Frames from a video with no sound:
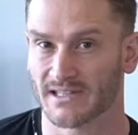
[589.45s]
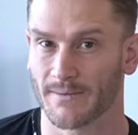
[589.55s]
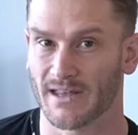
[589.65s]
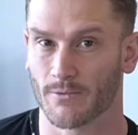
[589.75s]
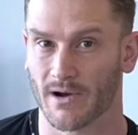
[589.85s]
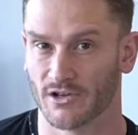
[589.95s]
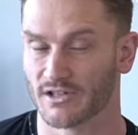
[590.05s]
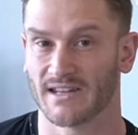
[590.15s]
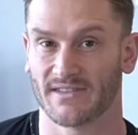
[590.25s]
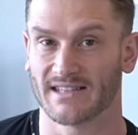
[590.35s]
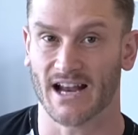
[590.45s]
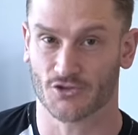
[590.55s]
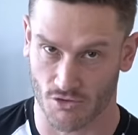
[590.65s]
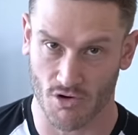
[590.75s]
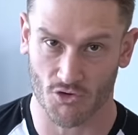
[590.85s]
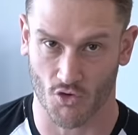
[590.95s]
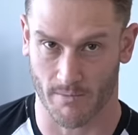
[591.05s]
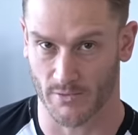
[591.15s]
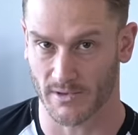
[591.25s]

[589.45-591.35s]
something where you just get this extra growth hormone